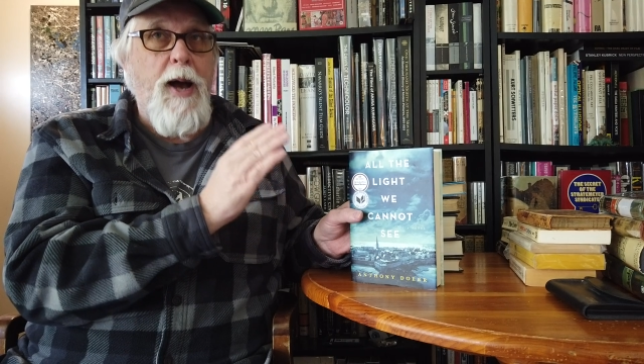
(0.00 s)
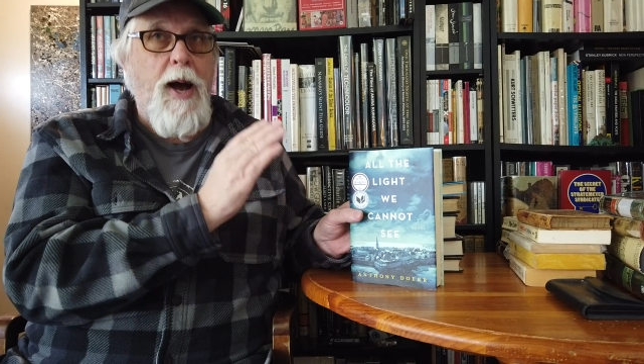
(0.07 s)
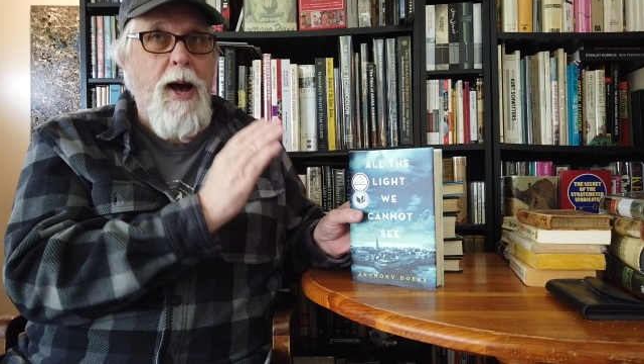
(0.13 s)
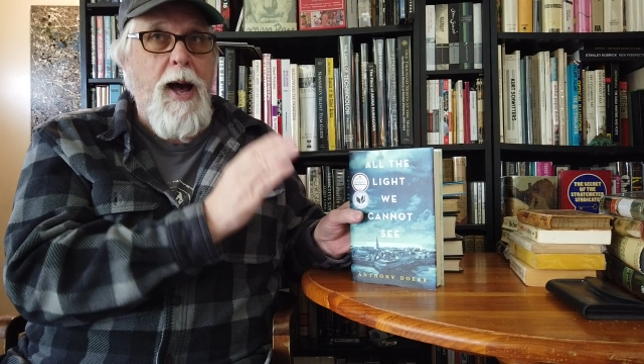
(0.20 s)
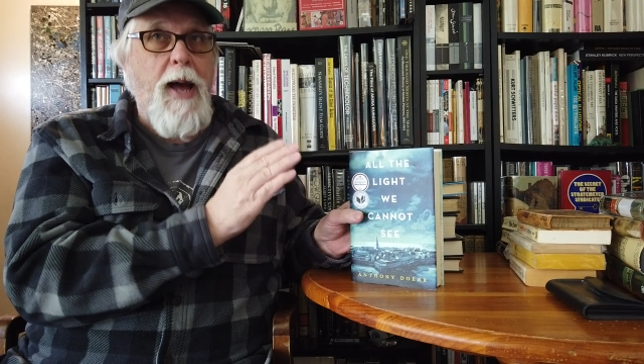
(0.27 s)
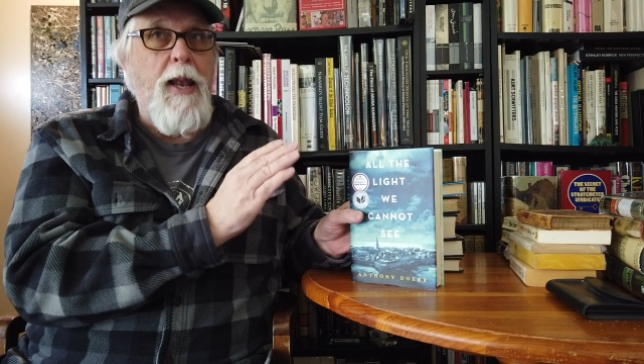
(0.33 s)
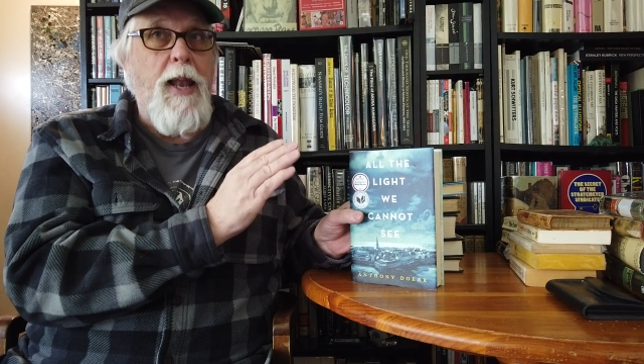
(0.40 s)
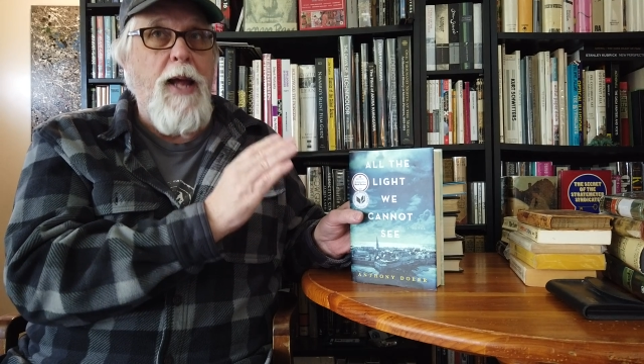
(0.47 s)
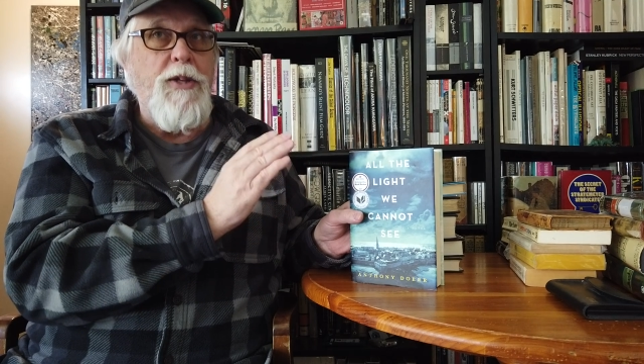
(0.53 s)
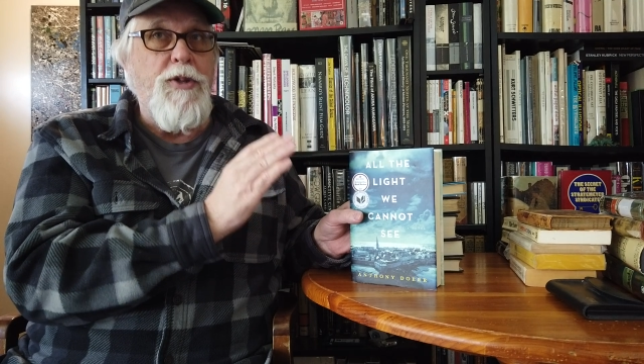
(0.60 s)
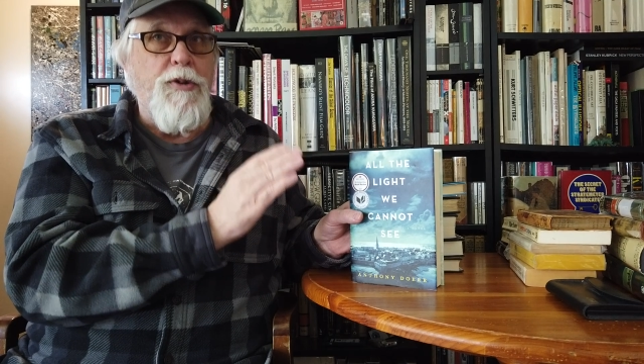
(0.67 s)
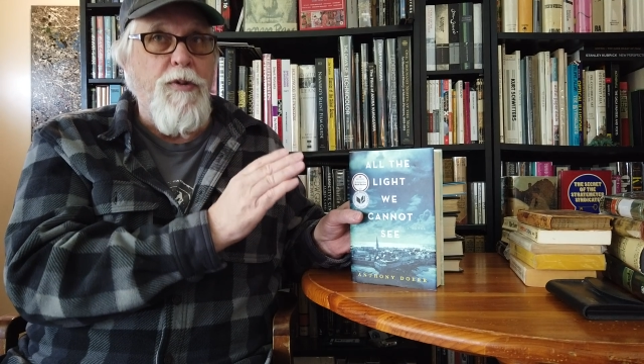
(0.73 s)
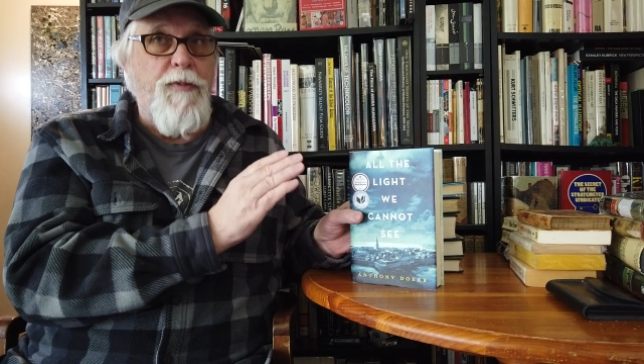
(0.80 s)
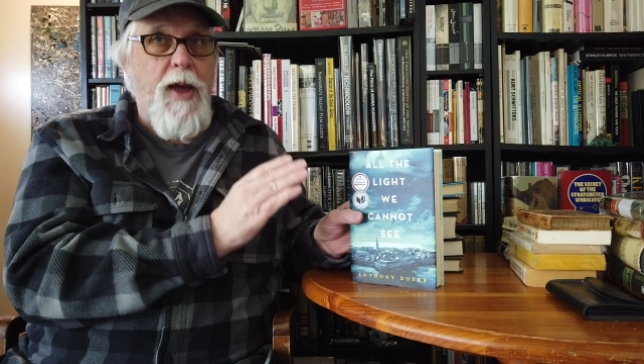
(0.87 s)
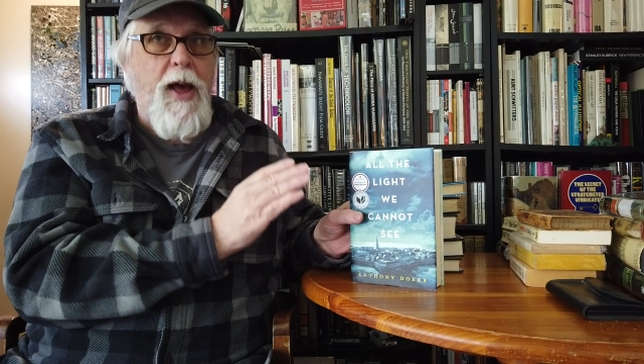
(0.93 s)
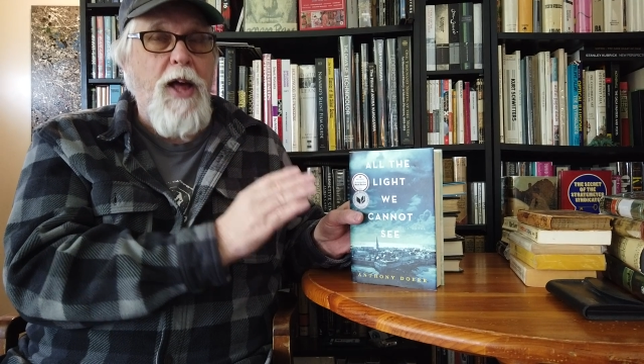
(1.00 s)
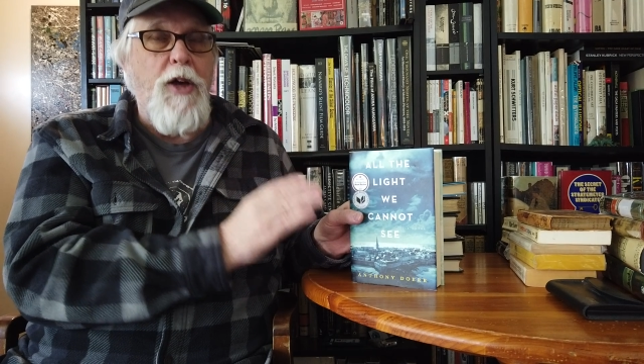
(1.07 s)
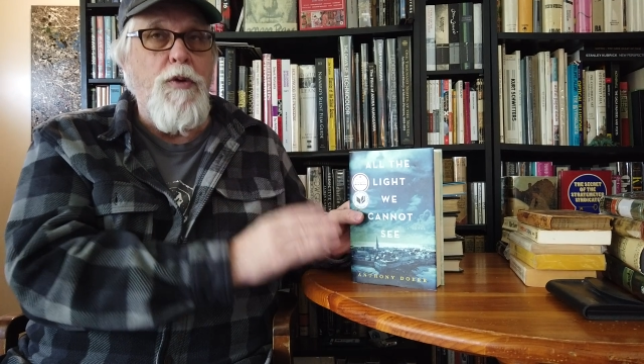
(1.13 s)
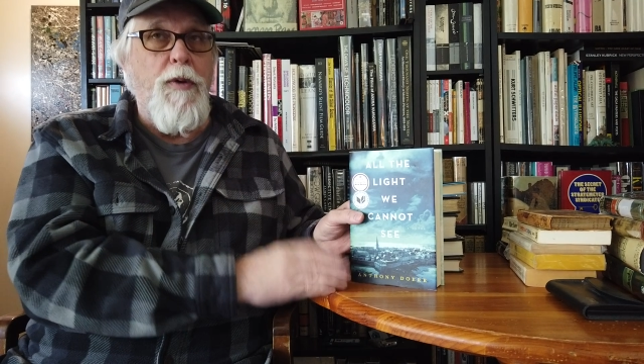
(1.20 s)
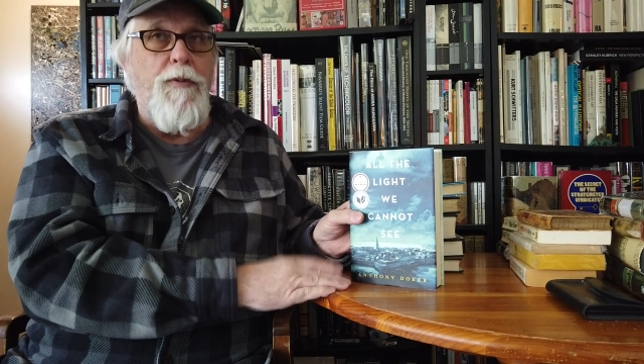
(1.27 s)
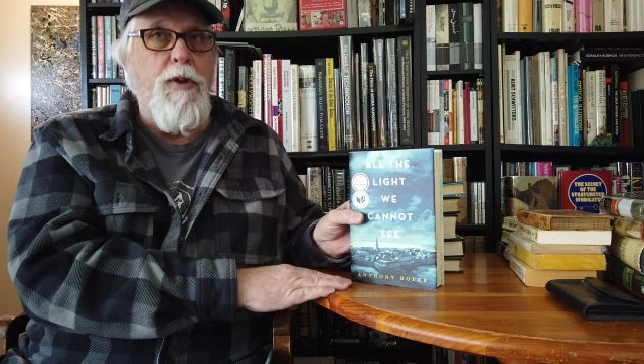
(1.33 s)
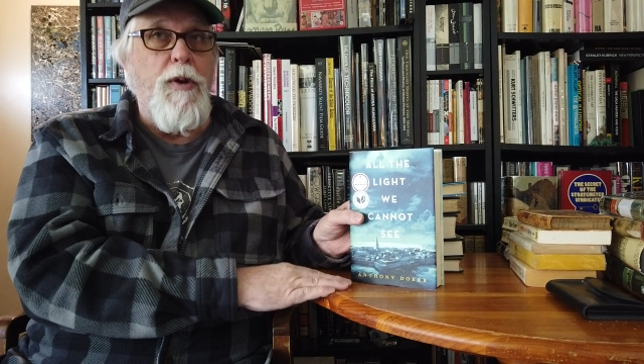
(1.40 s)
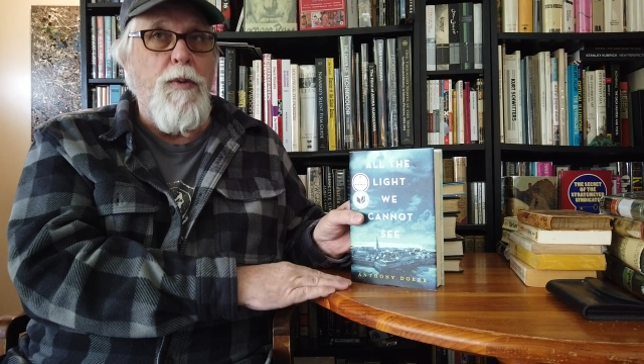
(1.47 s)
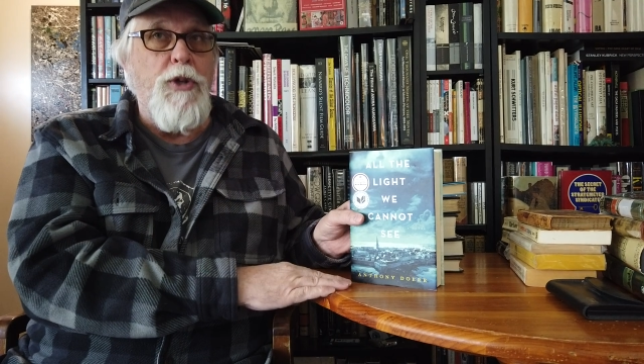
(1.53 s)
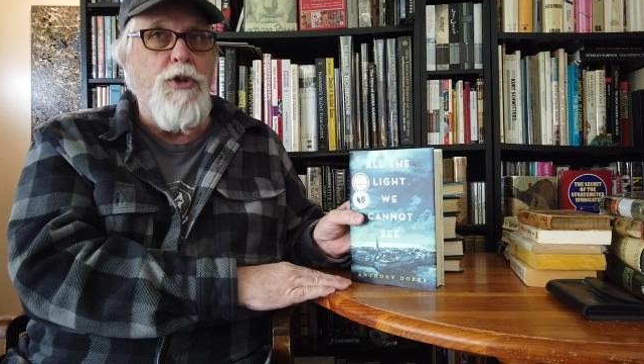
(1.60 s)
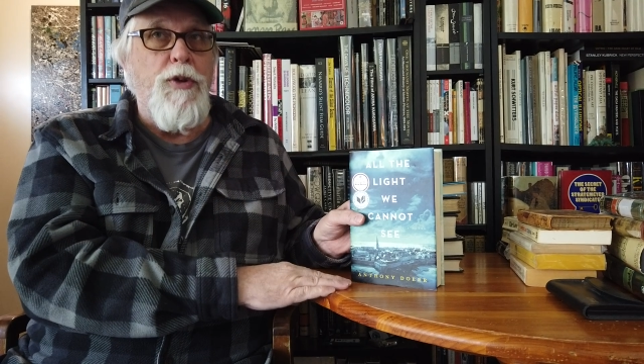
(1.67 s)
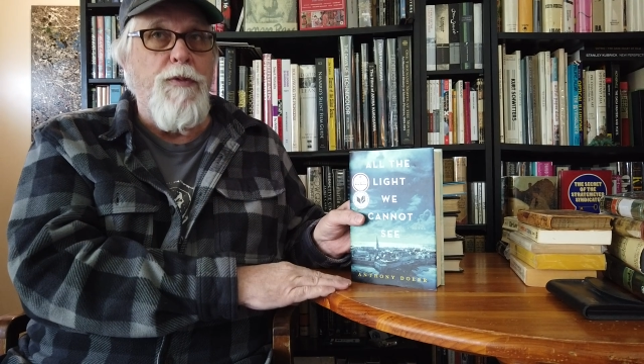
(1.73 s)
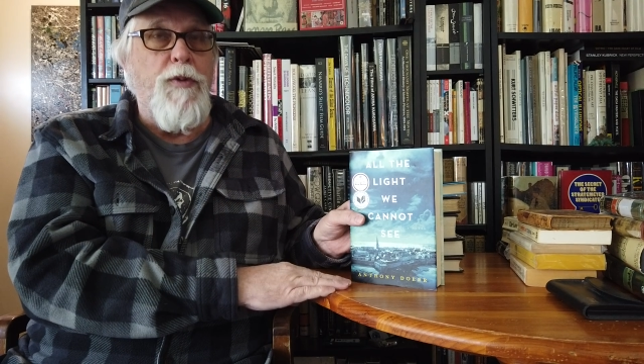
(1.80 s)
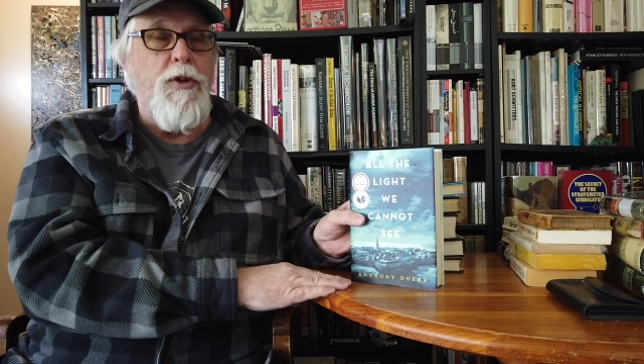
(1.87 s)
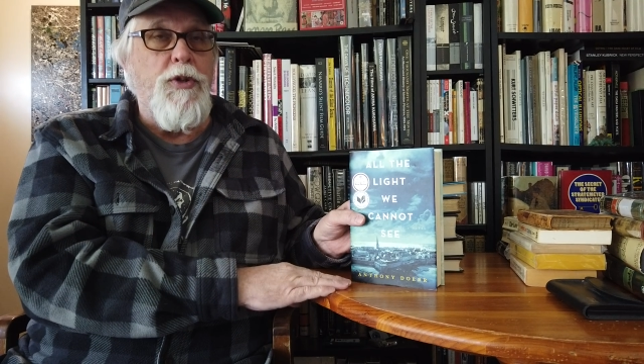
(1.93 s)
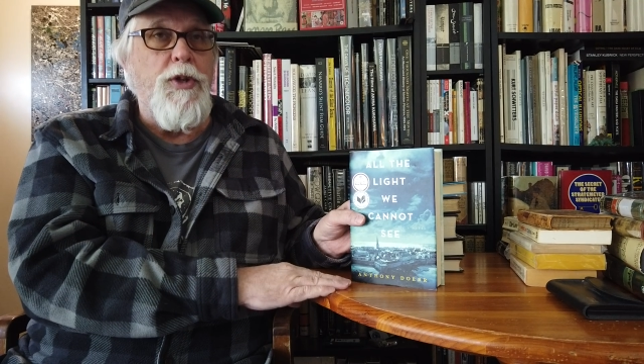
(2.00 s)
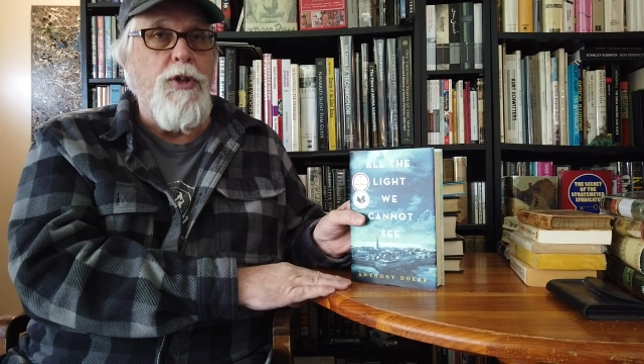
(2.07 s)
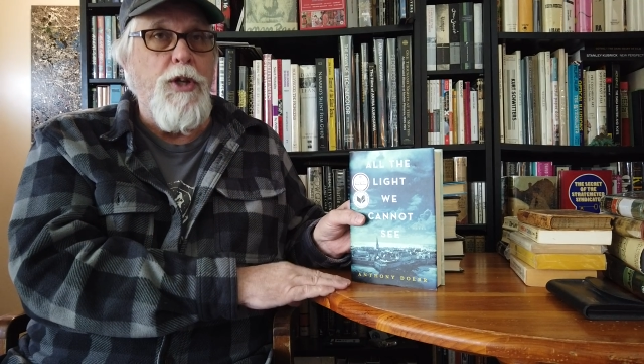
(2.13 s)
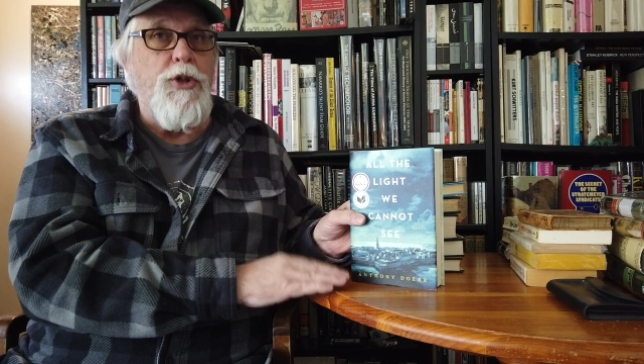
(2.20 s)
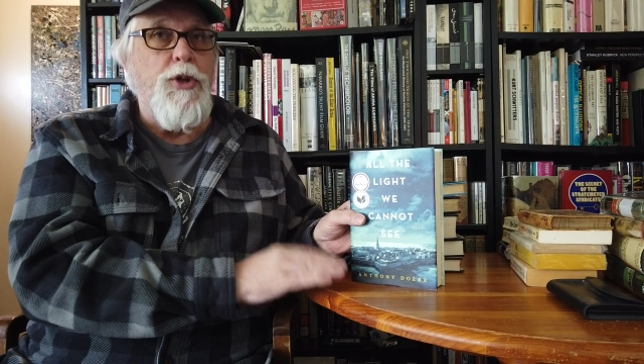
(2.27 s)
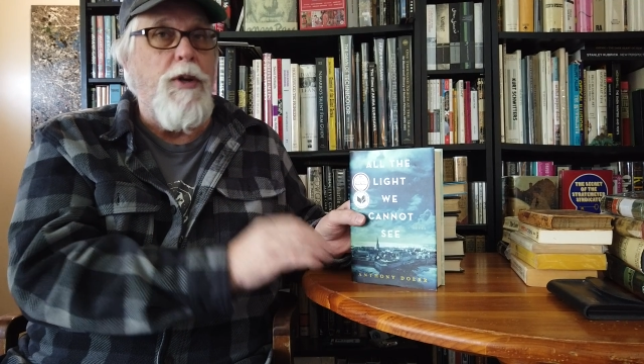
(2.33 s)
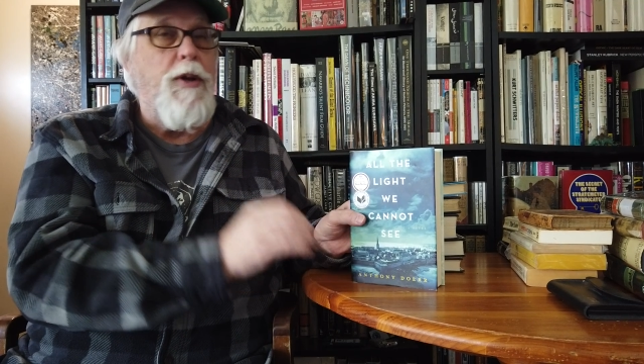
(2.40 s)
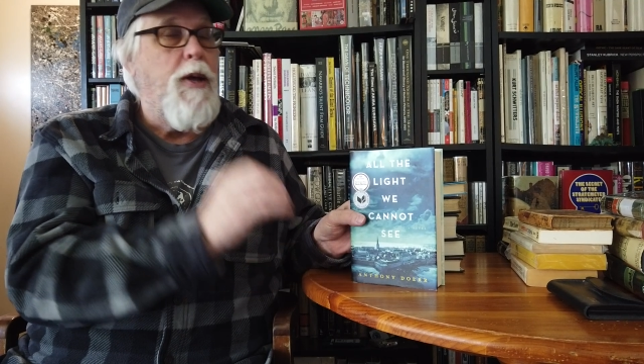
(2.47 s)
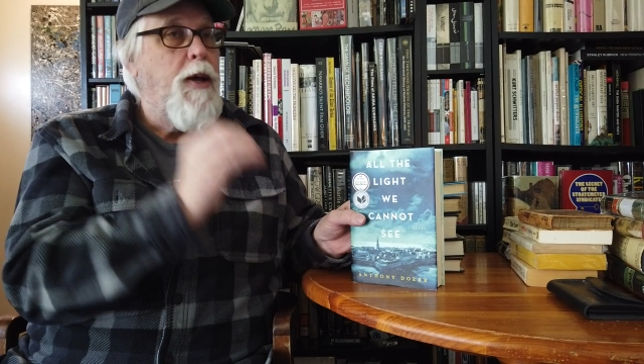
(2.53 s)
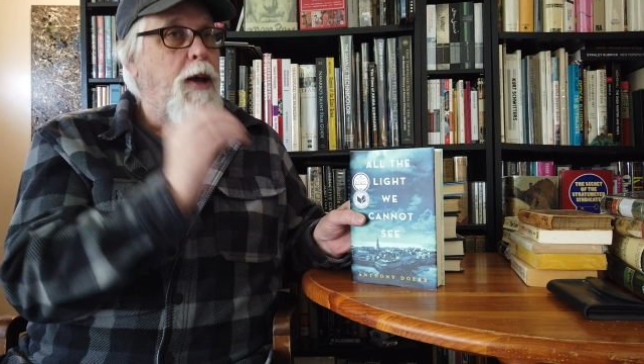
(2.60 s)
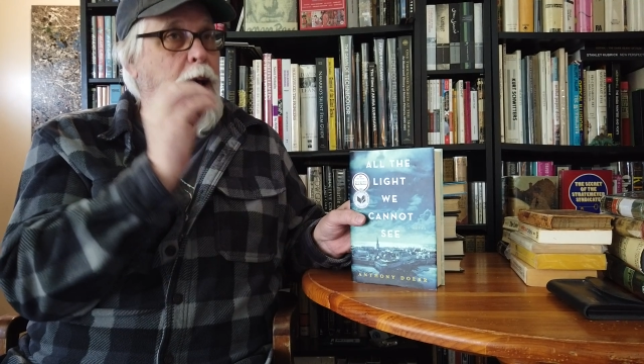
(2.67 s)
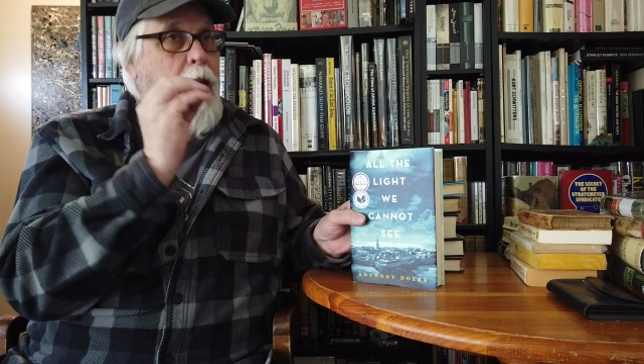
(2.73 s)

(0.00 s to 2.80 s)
highlights the value of the original first edition.